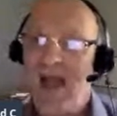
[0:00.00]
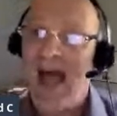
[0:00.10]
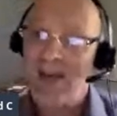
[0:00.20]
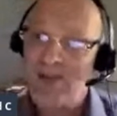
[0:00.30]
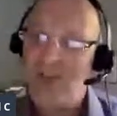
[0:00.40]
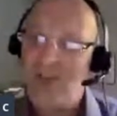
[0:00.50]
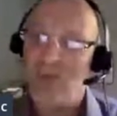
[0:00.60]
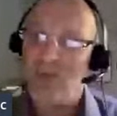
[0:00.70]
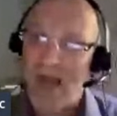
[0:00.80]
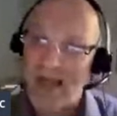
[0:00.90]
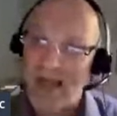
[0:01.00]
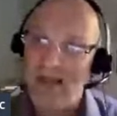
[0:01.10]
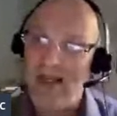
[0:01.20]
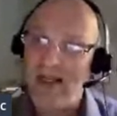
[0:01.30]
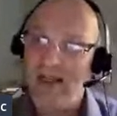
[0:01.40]
I usually right
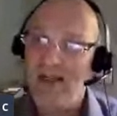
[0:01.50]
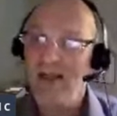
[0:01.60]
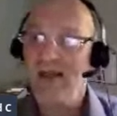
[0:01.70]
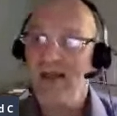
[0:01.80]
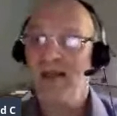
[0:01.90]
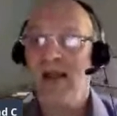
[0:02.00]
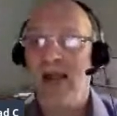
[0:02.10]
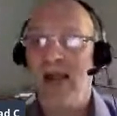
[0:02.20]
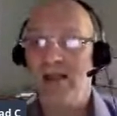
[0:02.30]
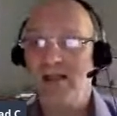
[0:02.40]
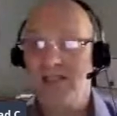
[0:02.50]
click and then